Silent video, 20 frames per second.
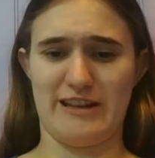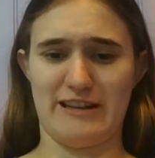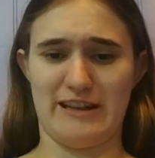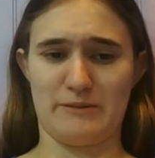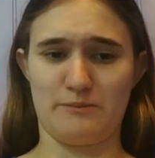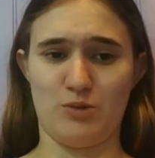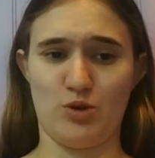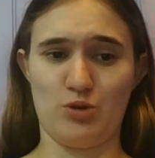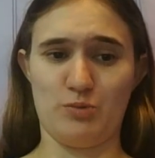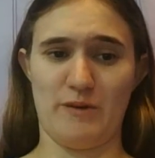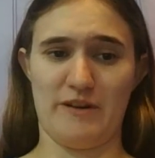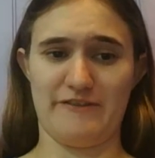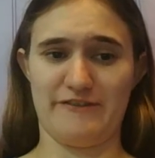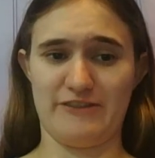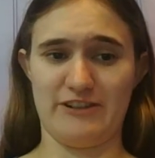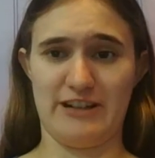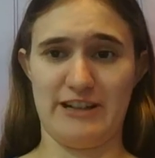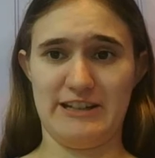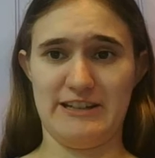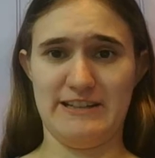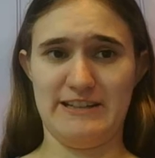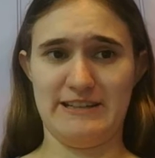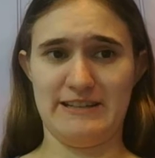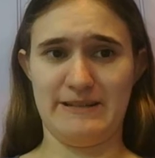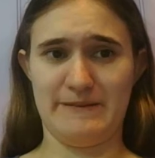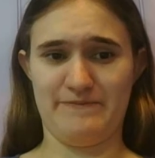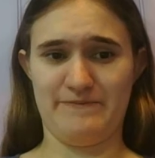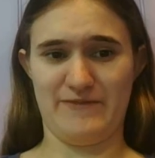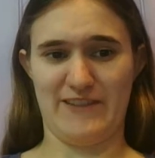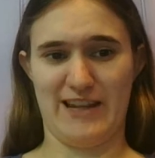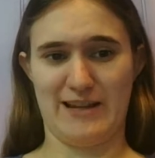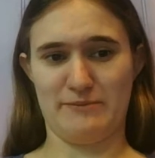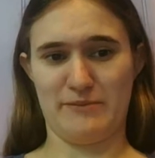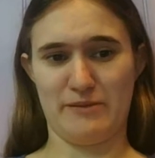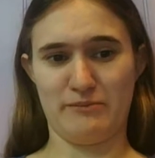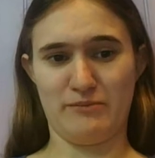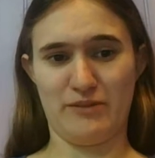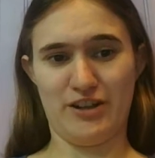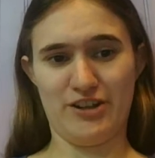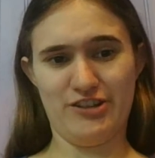like, both my friend and my
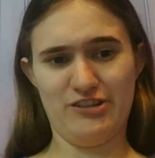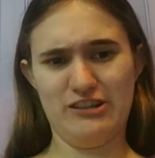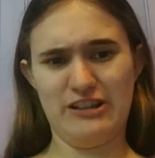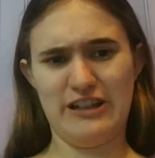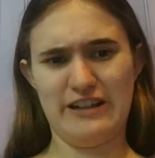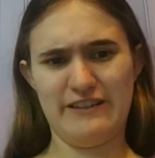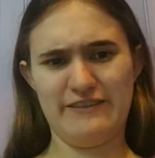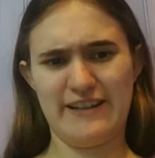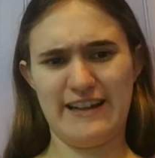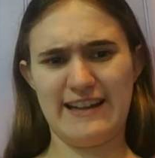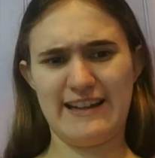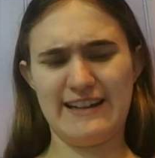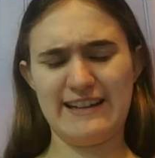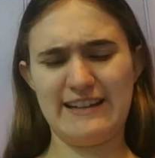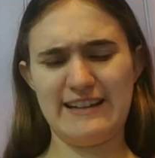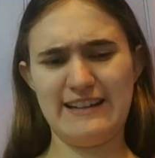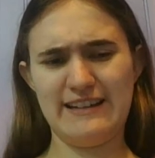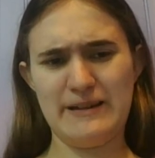mother have had.